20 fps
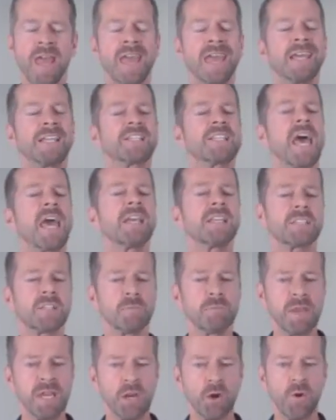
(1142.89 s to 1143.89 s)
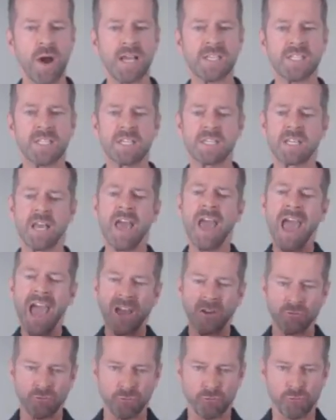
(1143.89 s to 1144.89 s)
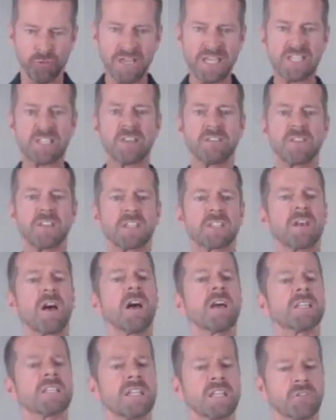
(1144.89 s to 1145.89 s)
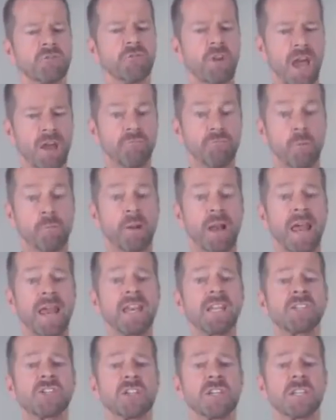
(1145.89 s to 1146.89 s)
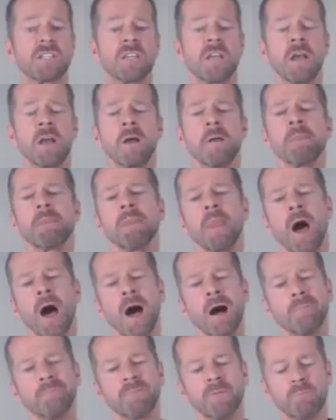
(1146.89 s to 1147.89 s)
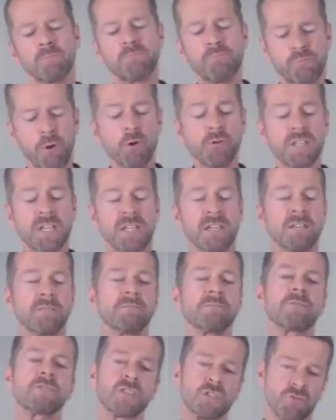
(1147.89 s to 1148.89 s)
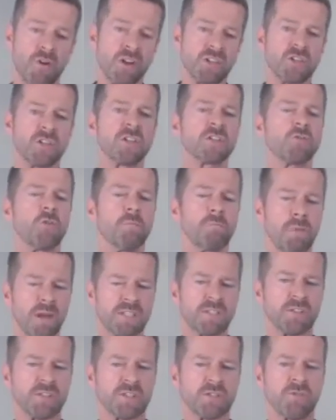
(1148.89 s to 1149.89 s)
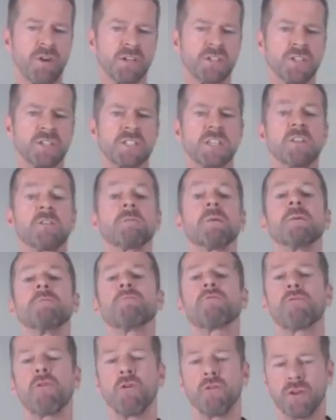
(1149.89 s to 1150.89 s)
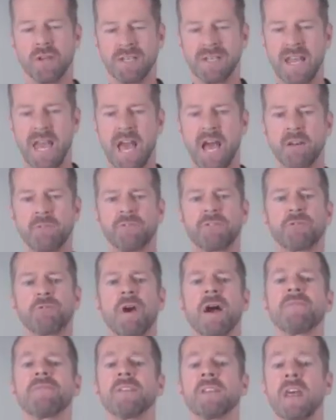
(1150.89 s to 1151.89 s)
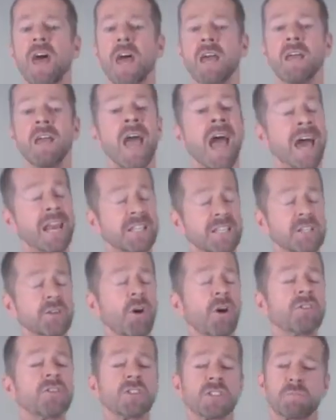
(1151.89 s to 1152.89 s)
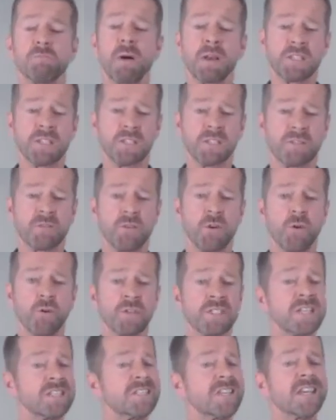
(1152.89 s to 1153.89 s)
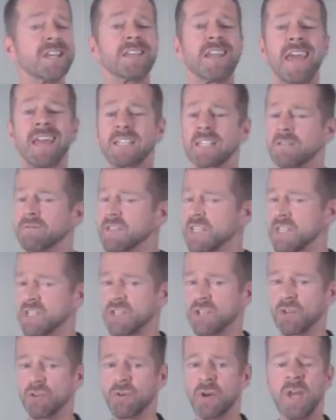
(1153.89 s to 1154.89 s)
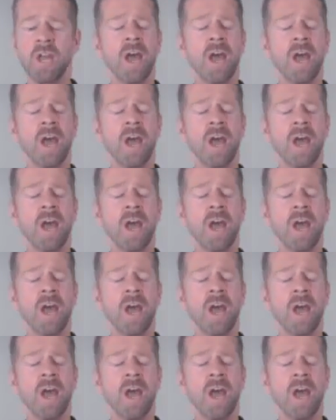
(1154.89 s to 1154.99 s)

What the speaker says: It takes amino acids and resynthesizes and replenishes protein structures or muscle structures that have been broken down throughout the day. And it's not just muscles, of course, it's connective tissue.